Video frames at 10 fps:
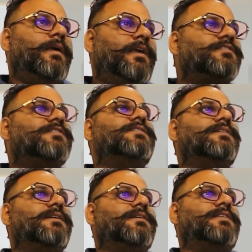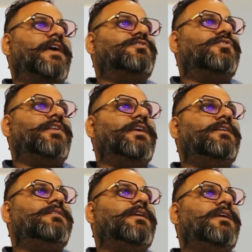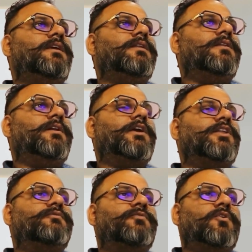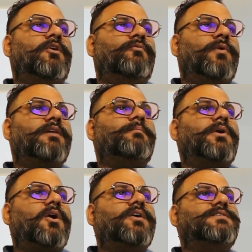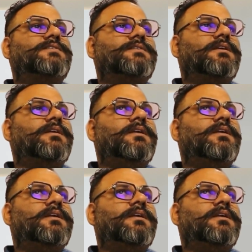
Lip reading: is essentially the learning in the flow of work, because